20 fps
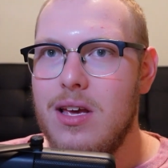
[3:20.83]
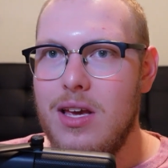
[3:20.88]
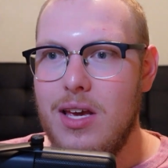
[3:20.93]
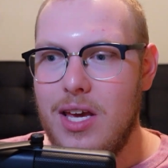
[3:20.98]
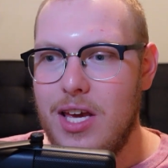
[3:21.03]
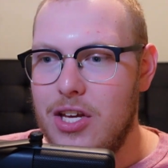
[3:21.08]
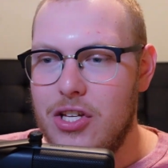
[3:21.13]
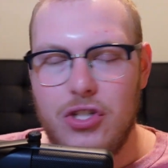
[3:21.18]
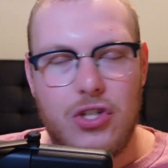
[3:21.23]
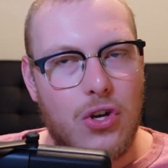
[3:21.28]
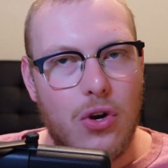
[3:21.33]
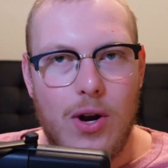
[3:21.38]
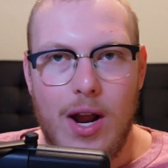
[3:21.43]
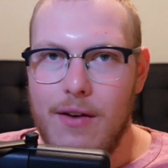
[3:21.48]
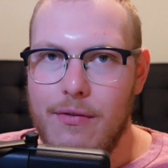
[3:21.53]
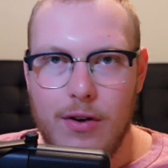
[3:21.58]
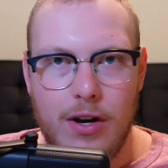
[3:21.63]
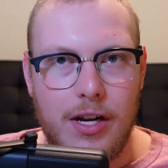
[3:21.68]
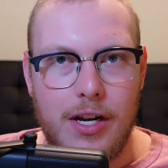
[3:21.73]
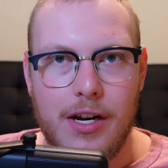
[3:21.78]
He's good
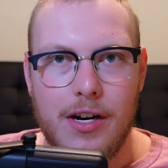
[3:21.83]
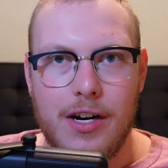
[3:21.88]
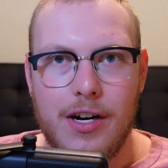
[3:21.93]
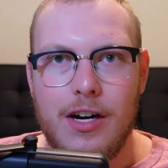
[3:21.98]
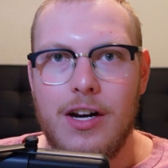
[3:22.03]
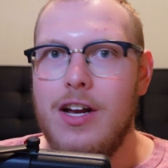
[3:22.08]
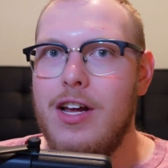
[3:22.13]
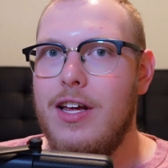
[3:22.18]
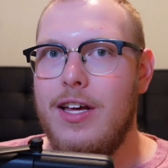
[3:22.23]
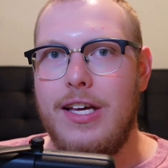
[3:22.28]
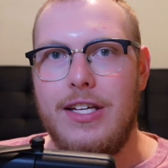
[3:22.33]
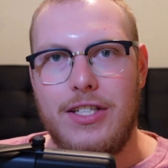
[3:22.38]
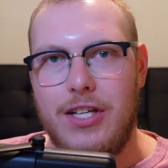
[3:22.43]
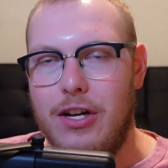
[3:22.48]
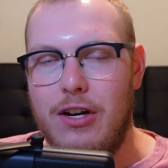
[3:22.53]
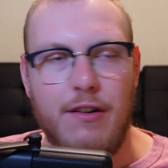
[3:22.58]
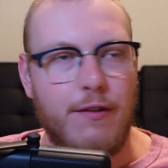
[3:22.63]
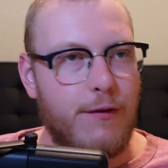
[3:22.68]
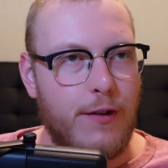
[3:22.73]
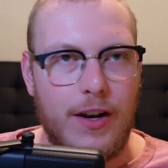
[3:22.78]
every year. He's
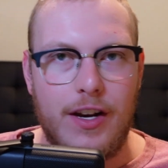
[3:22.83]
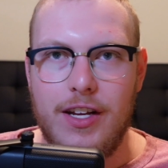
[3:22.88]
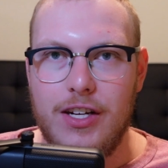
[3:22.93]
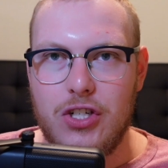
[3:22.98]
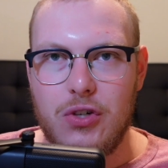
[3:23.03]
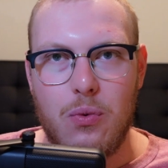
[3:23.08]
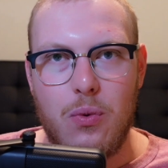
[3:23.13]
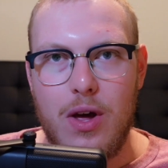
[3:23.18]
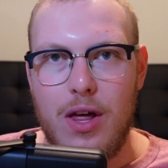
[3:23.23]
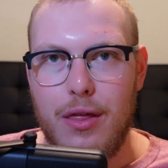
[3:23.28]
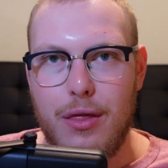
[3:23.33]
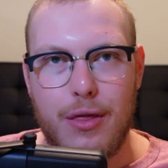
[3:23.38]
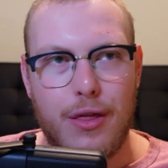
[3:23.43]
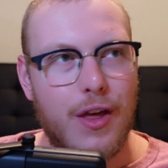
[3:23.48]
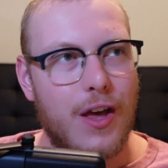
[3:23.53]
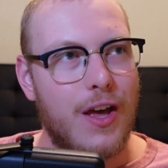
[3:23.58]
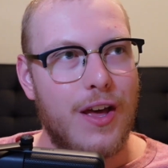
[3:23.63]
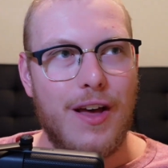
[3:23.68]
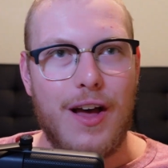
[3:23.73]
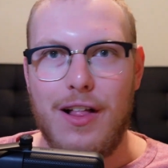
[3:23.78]
going to finish with
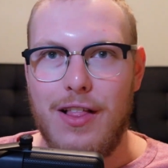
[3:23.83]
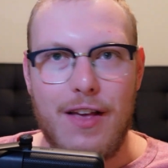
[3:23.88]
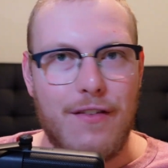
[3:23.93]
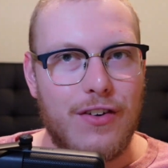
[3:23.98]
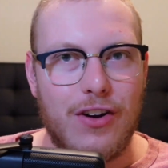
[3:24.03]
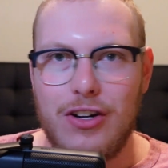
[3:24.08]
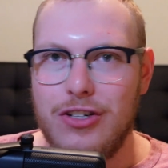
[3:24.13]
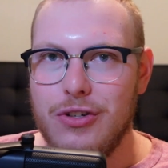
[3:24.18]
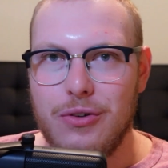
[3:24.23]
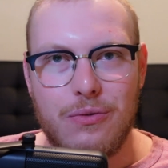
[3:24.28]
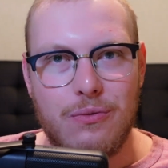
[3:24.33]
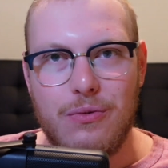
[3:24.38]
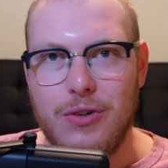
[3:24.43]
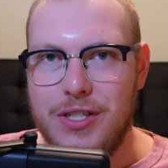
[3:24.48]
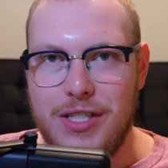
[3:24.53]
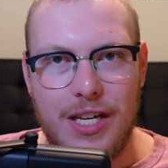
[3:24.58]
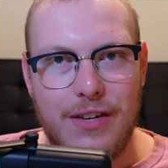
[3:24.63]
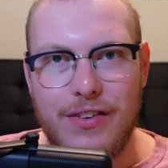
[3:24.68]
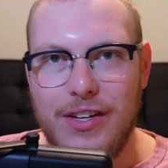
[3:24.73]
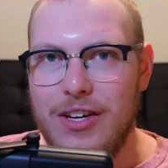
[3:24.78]
1,100
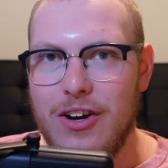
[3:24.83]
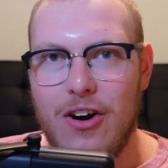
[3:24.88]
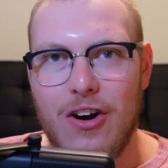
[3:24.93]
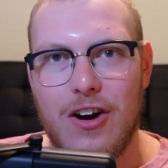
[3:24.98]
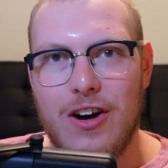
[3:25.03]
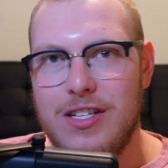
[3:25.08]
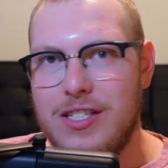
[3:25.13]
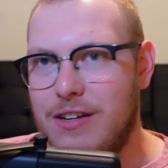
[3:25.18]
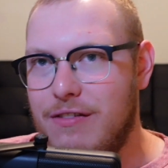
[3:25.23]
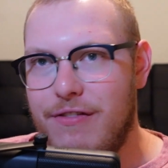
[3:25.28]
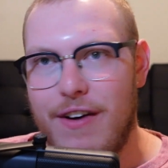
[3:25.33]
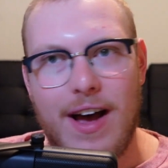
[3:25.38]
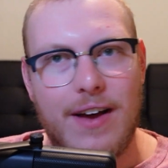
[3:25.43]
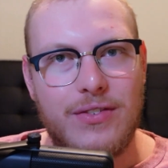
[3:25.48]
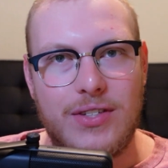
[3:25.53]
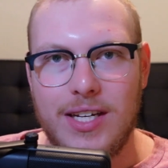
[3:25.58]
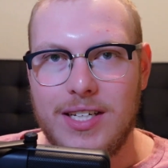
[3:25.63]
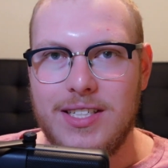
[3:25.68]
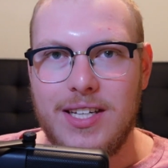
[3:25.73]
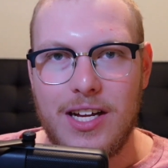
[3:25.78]
receiving yards and five,
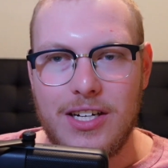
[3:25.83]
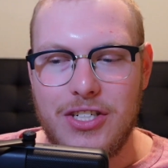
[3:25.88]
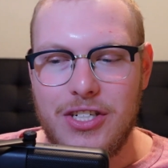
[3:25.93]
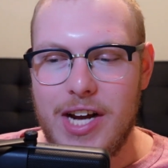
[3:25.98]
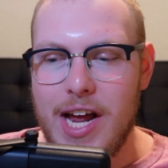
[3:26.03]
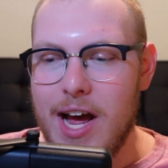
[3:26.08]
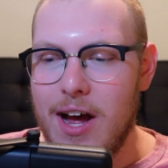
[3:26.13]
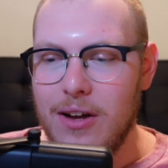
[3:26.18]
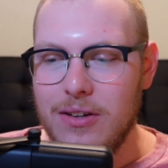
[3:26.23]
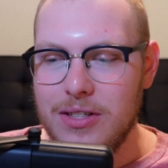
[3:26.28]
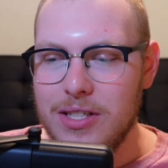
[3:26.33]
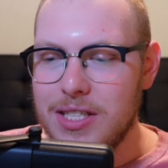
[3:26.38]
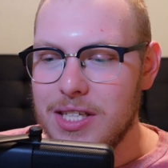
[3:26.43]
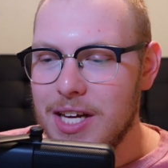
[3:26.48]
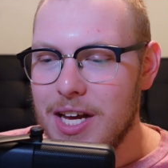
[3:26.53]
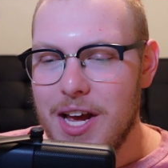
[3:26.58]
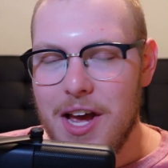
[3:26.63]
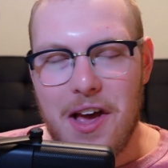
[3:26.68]
six touchdowns.